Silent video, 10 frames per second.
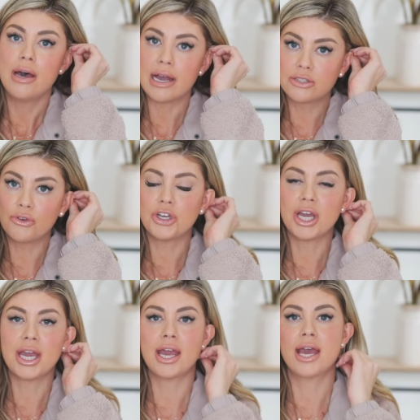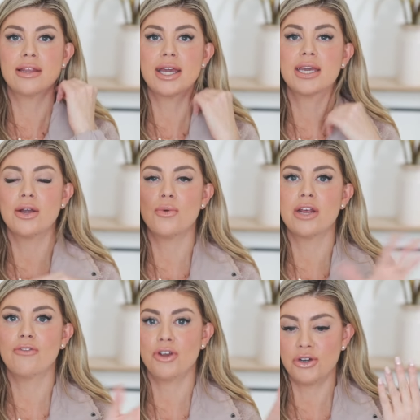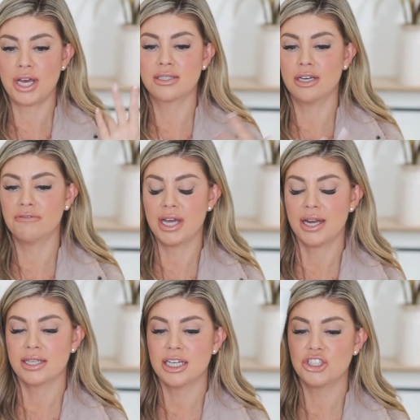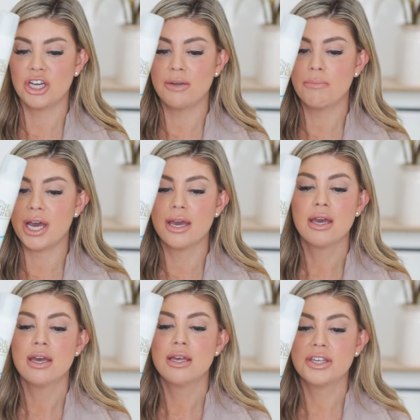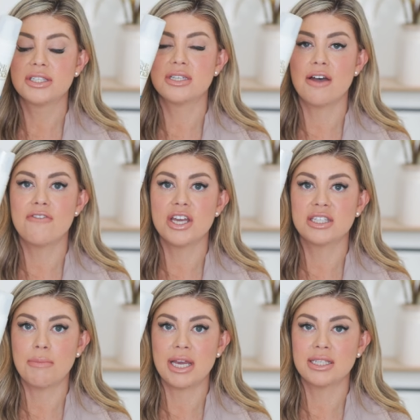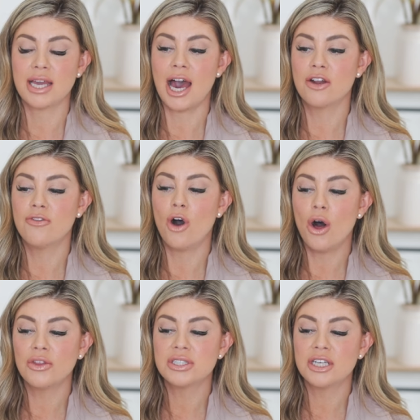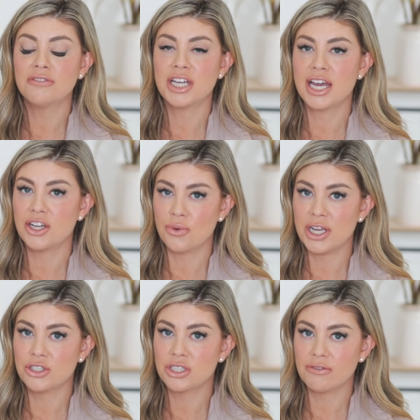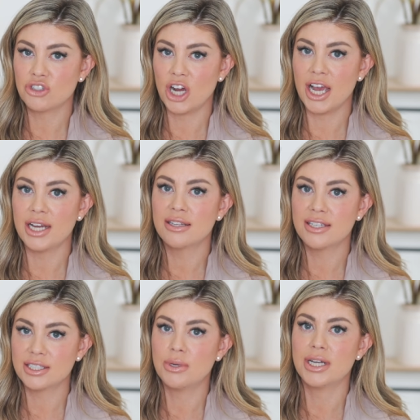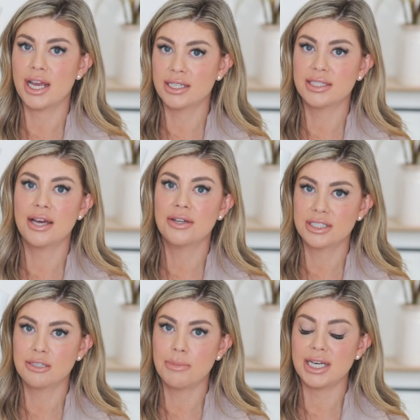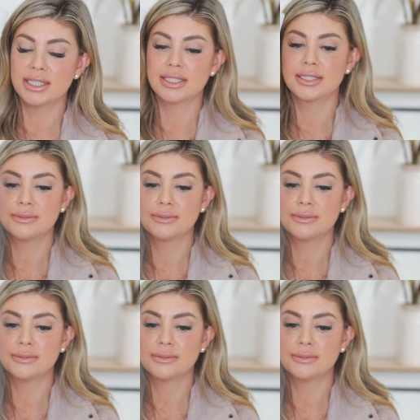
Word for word: exfoliate and like get ready for your next self-tanning session. But this stuff is amazing. Out of all the self-tan erasers I've tried, this one hands down is the best.